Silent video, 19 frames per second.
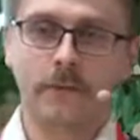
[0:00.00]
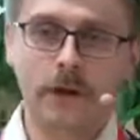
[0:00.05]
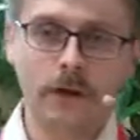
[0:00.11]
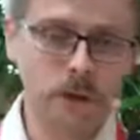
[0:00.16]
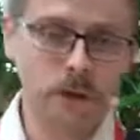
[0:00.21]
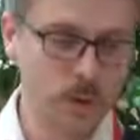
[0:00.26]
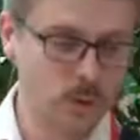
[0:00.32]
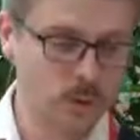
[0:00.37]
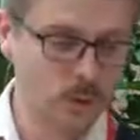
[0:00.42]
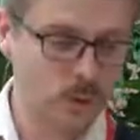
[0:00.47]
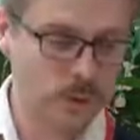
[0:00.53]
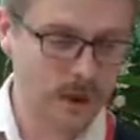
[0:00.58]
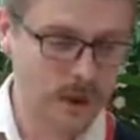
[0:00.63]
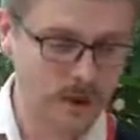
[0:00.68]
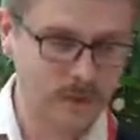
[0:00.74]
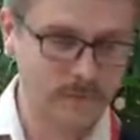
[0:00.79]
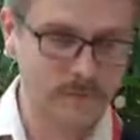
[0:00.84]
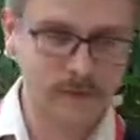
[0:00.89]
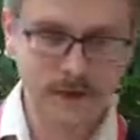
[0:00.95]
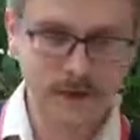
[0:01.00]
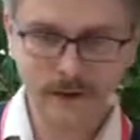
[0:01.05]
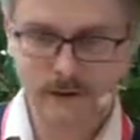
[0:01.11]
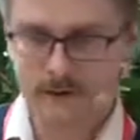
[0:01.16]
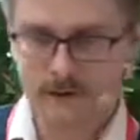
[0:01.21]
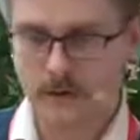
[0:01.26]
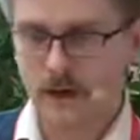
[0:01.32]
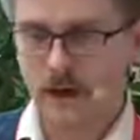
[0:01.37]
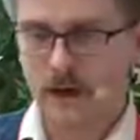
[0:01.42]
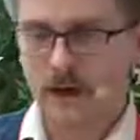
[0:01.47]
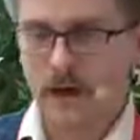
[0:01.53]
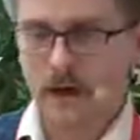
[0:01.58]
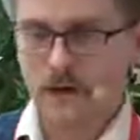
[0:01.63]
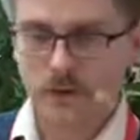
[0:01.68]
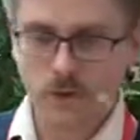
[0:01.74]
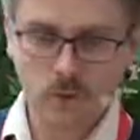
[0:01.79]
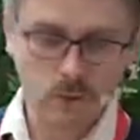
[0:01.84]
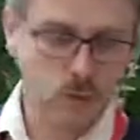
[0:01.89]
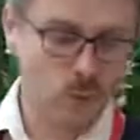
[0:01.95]
mentioned, we have these
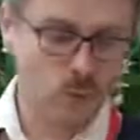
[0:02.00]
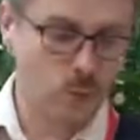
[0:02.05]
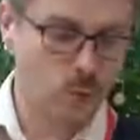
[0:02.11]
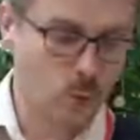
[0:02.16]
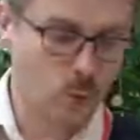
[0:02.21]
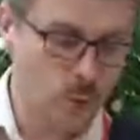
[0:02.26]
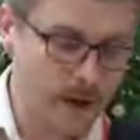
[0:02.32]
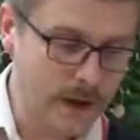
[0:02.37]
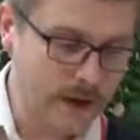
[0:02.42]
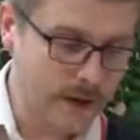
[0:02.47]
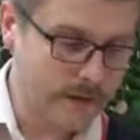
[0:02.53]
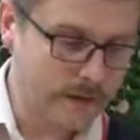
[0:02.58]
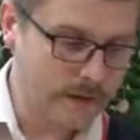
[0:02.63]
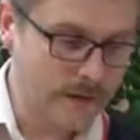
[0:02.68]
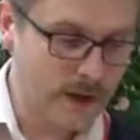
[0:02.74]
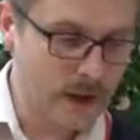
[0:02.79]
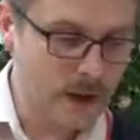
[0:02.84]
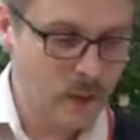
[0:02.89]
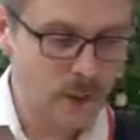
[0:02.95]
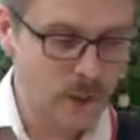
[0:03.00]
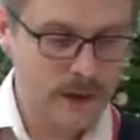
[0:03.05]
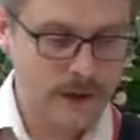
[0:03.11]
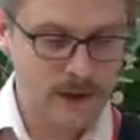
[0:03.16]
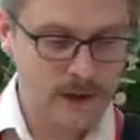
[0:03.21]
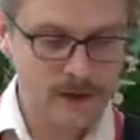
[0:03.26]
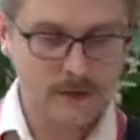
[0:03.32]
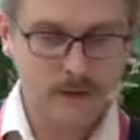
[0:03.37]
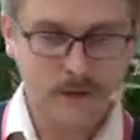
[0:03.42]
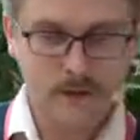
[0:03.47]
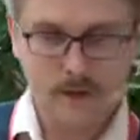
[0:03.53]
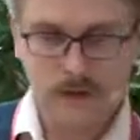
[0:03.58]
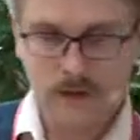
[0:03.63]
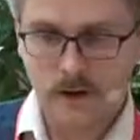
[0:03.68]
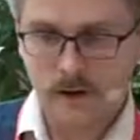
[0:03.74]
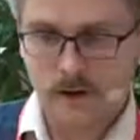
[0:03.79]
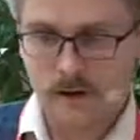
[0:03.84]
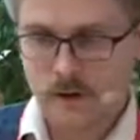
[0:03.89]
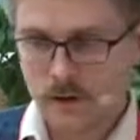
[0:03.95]
two ways we can
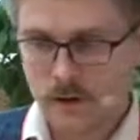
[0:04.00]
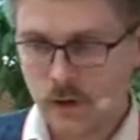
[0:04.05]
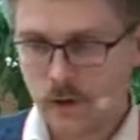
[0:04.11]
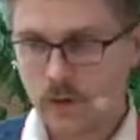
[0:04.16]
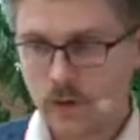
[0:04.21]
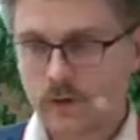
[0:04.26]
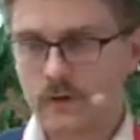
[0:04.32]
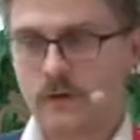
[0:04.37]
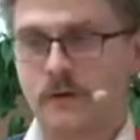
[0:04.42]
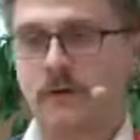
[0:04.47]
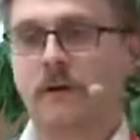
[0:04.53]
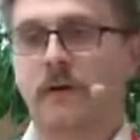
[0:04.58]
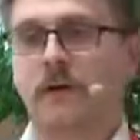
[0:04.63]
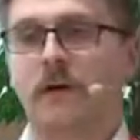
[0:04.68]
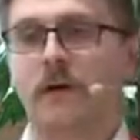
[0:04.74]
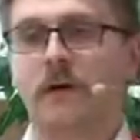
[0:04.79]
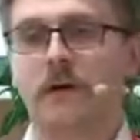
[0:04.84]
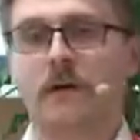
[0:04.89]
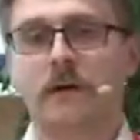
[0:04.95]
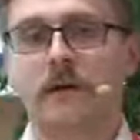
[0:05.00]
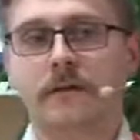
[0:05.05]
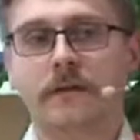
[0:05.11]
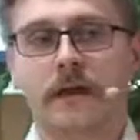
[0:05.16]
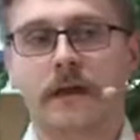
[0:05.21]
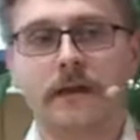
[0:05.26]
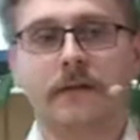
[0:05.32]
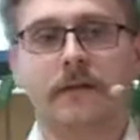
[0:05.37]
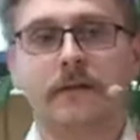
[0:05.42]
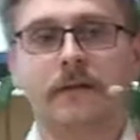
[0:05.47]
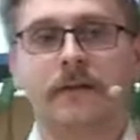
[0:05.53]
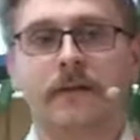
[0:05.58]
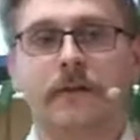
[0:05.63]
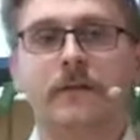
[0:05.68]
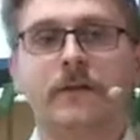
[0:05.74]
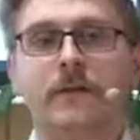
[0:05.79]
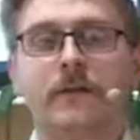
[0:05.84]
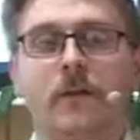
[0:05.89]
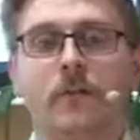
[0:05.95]
use
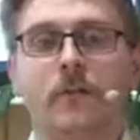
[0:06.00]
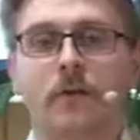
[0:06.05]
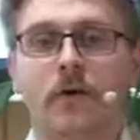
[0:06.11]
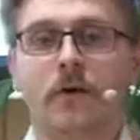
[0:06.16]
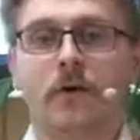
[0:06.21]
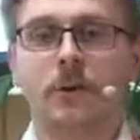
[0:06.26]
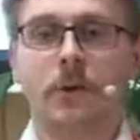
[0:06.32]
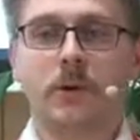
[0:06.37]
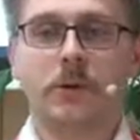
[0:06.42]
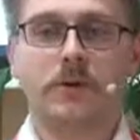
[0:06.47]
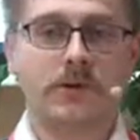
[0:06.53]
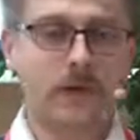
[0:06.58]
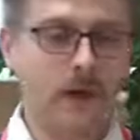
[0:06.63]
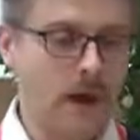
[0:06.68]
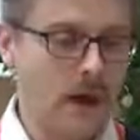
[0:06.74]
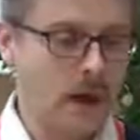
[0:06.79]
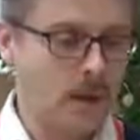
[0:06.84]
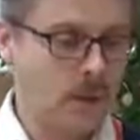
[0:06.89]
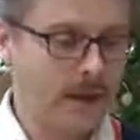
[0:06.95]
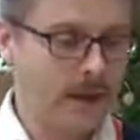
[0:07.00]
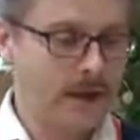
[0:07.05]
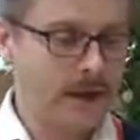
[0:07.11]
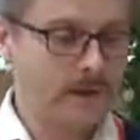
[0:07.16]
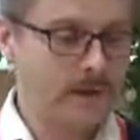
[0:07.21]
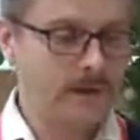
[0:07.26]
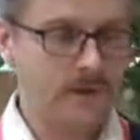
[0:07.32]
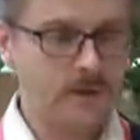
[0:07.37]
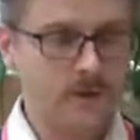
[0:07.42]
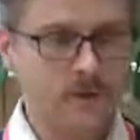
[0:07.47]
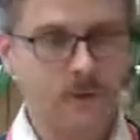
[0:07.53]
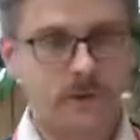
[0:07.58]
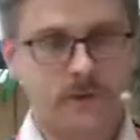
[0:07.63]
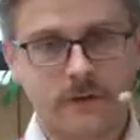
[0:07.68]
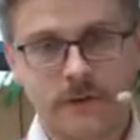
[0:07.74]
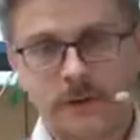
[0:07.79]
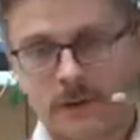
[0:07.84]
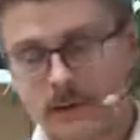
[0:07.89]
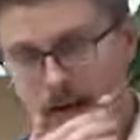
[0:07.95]
data-driven approaches. We can
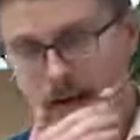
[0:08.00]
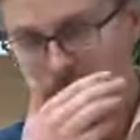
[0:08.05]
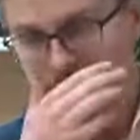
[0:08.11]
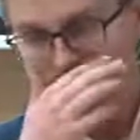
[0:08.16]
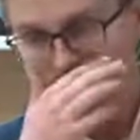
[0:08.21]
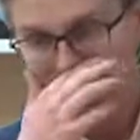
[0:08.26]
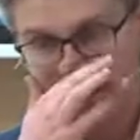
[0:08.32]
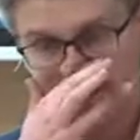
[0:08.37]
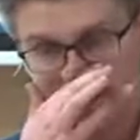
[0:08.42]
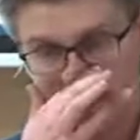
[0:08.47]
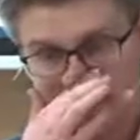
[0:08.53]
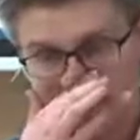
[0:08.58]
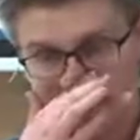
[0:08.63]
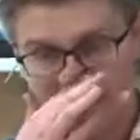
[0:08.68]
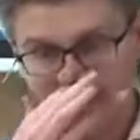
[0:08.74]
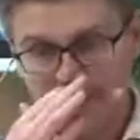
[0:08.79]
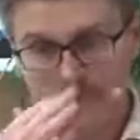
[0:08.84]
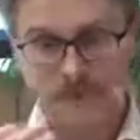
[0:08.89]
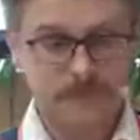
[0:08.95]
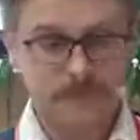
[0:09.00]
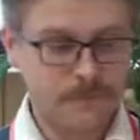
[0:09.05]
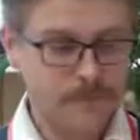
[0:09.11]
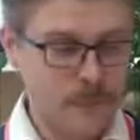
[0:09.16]
use the data to